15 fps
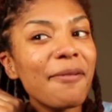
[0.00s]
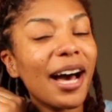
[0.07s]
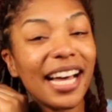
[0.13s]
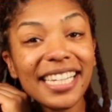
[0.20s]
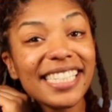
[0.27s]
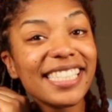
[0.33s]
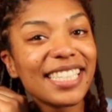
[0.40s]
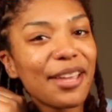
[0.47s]

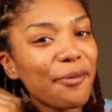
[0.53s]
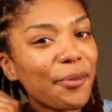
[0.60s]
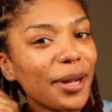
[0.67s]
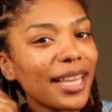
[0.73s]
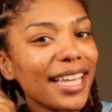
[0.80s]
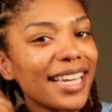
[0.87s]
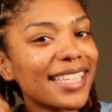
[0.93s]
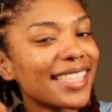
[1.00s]
honestly
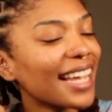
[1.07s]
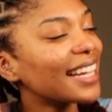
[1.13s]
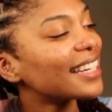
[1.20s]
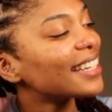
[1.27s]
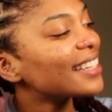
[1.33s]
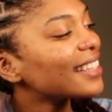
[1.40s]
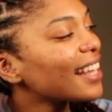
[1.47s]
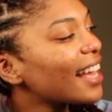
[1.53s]
really
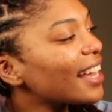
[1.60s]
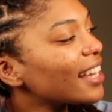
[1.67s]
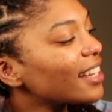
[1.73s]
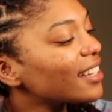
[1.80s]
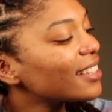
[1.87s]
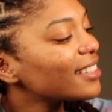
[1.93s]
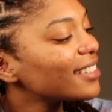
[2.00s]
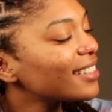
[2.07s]
excited. Like,